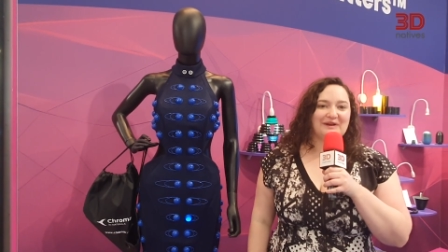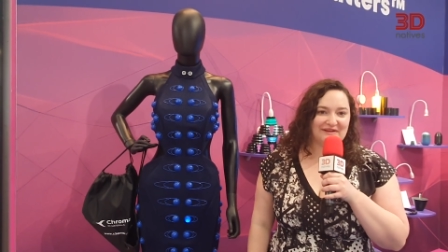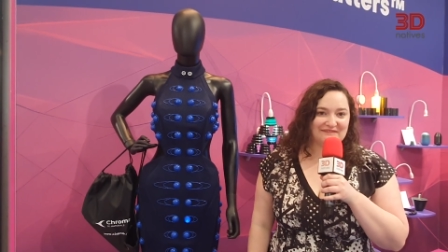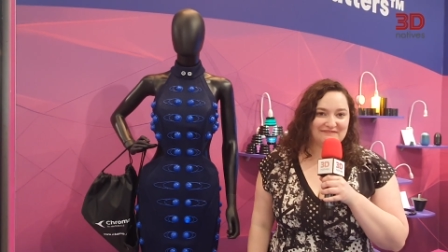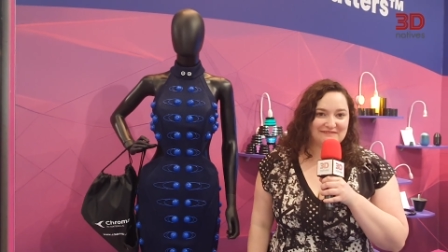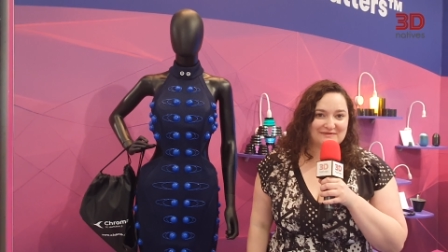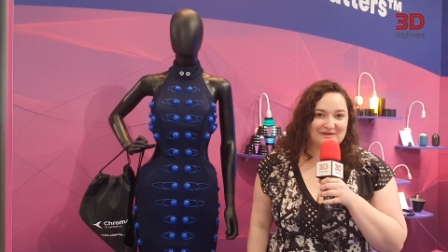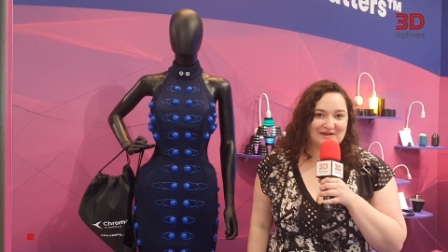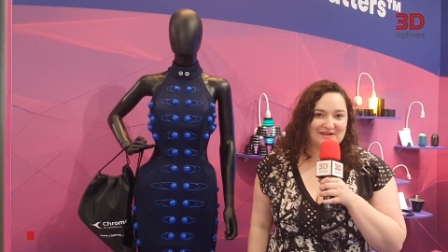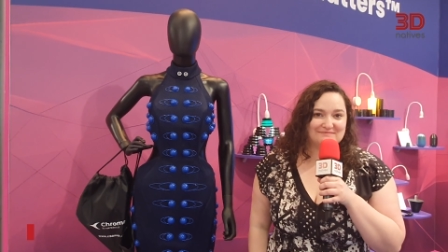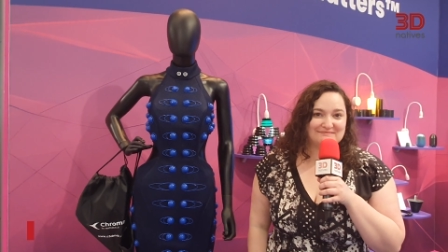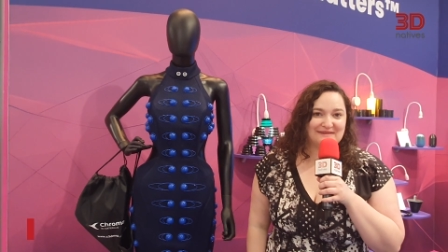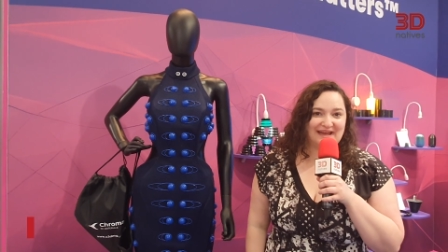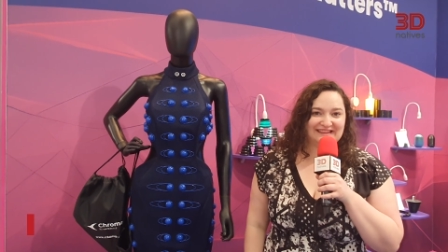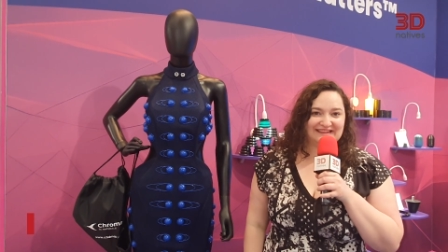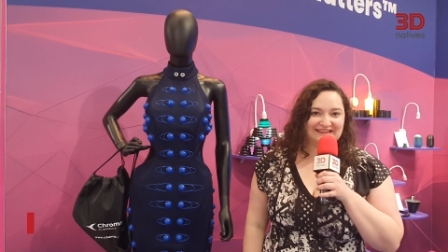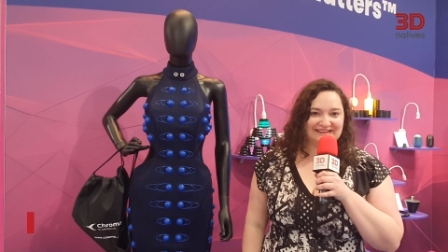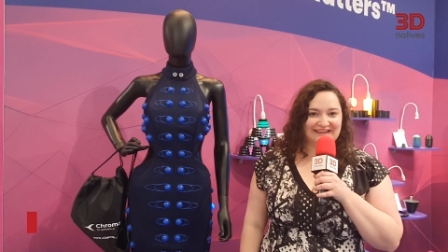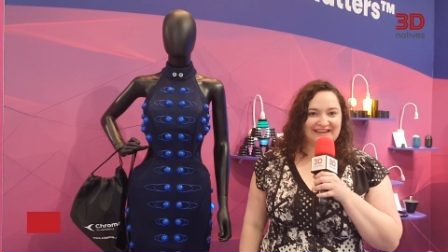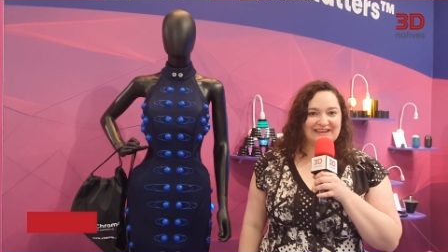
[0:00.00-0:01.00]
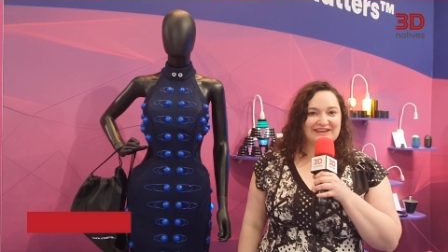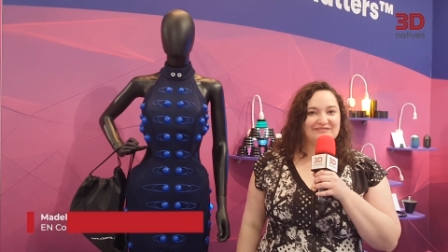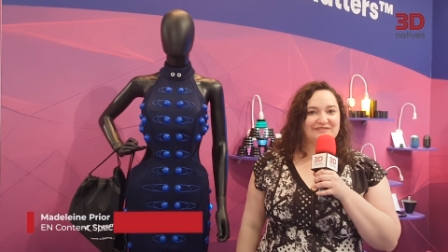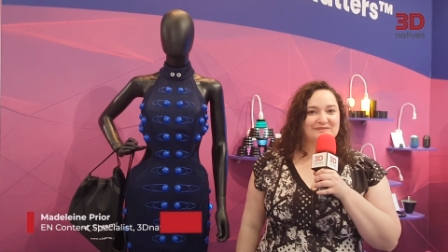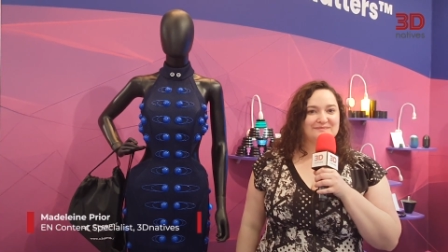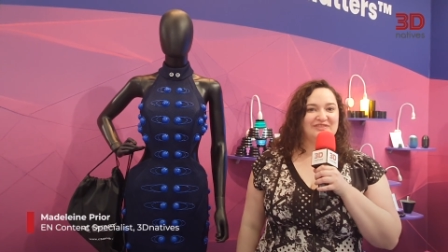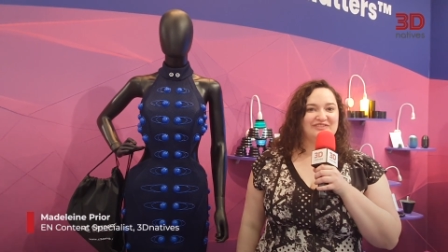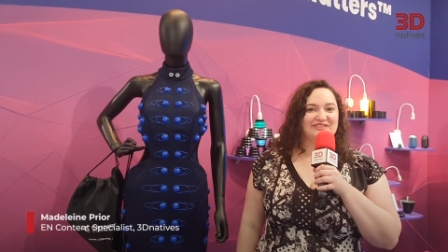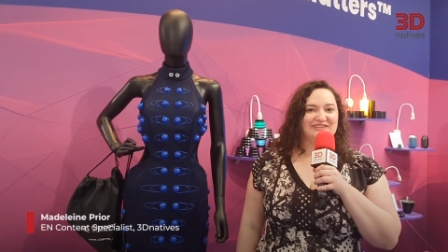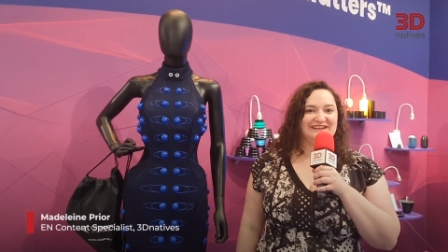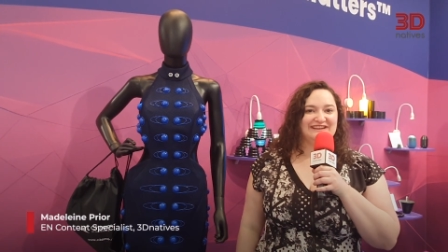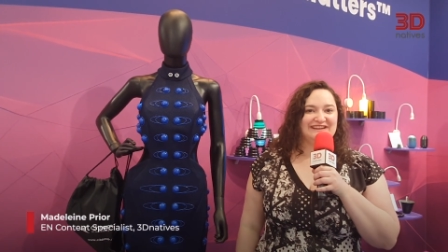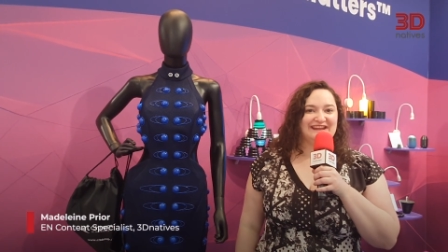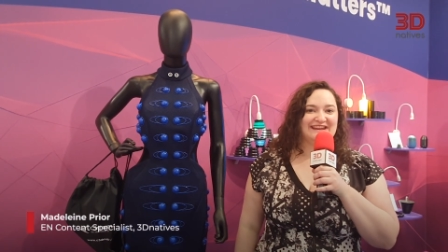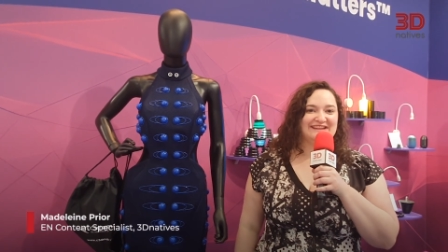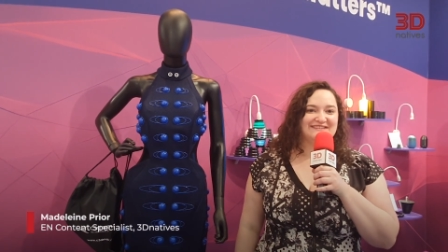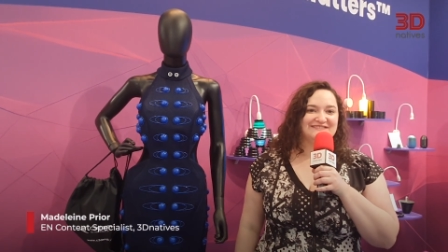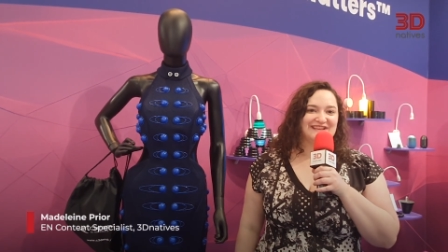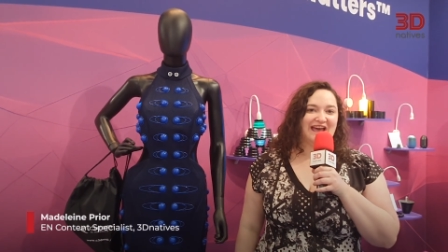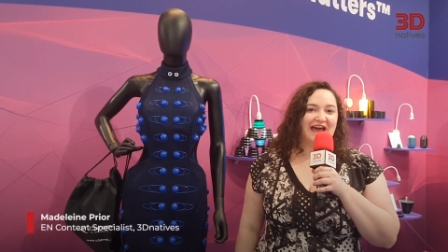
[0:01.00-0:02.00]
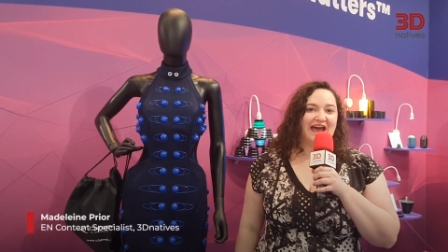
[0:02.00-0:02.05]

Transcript: everyone, Madeleine here from 3D Natives.